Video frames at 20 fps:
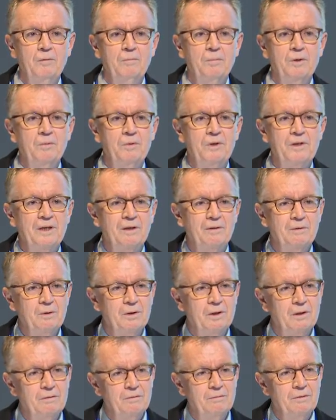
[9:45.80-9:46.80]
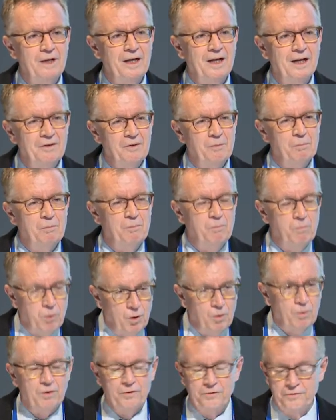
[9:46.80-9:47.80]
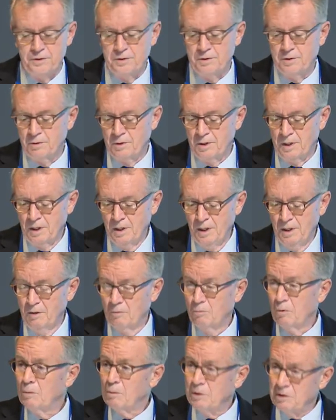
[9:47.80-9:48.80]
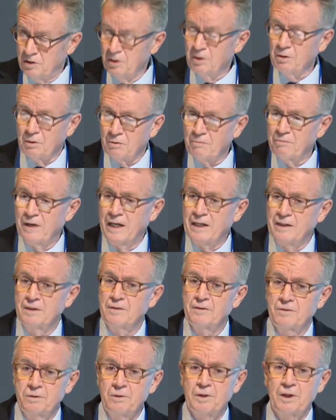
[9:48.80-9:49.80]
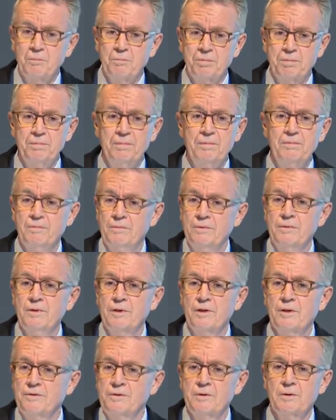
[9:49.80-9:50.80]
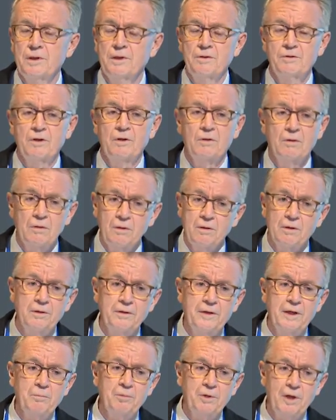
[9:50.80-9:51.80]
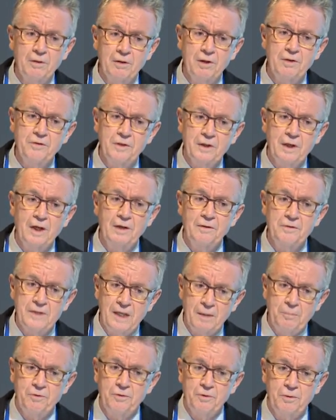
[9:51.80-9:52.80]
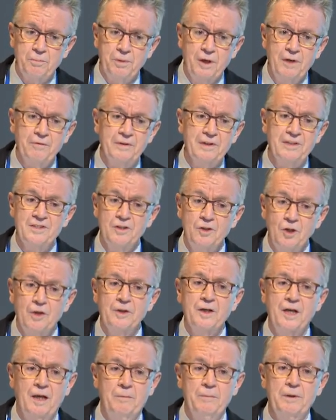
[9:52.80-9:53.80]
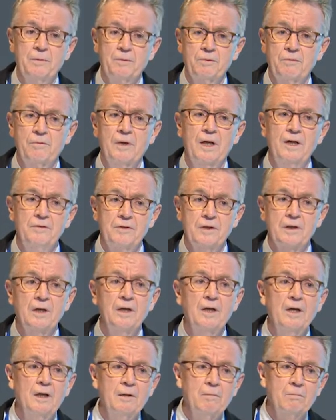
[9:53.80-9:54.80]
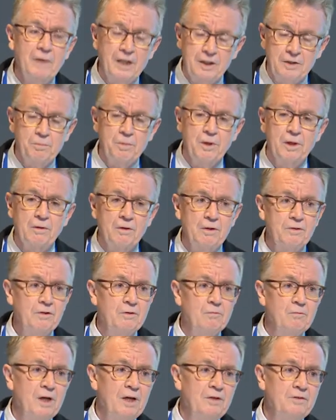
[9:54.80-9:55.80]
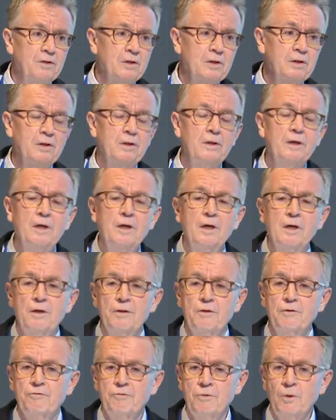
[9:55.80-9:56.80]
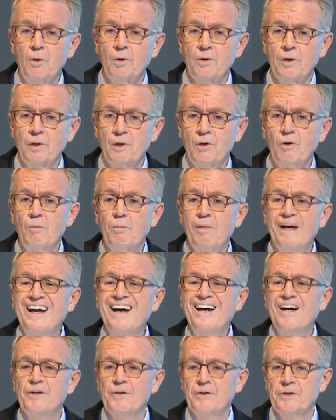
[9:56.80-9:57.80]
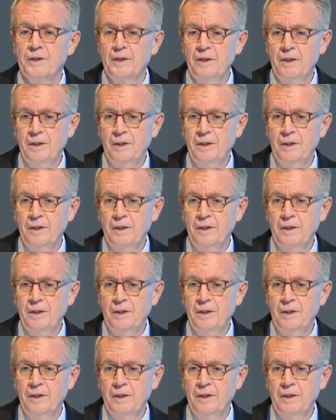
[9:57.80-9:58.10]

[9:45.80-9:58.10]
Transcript: but we don't look at how the poorest are doing. And when we do, in fact, it's not looking so good. That progress against absolute poverty is not coming with raising much progress in raising the floor, the lower bound.